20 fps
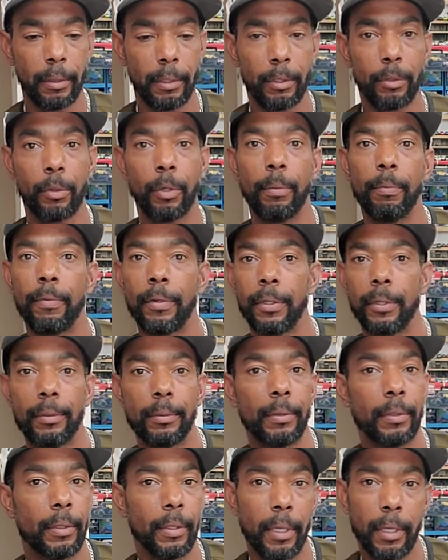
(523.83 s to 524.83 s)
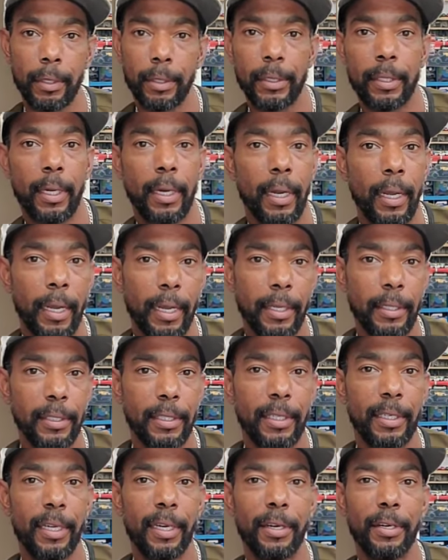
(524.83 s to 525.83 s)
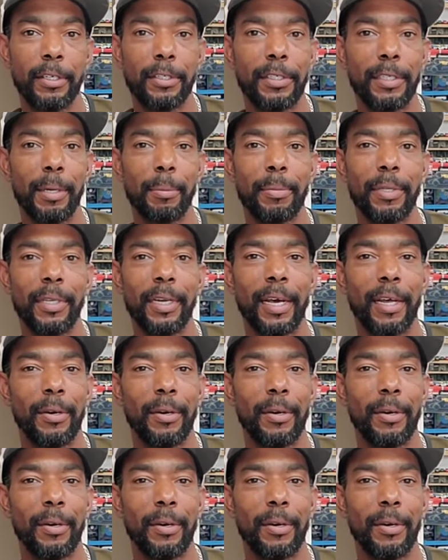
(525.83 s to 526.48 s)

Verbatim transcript: there's room for another set of hands in there or something?